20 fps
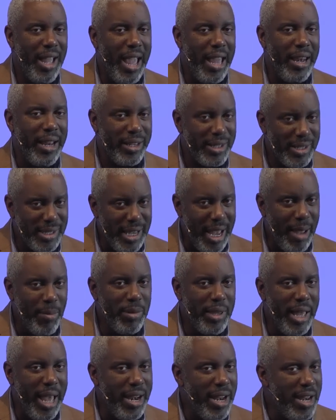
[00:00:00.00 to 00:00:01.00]
and
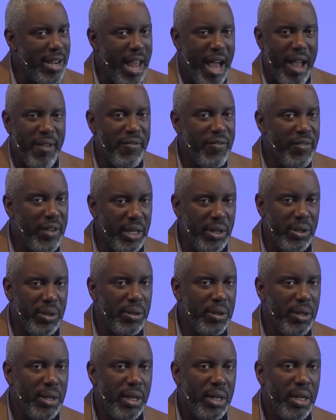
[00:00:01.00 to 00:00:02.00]
accept that and not
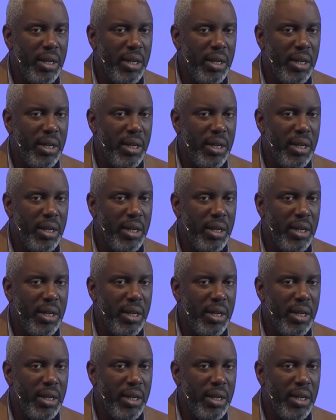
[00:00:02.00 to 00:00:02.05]
feel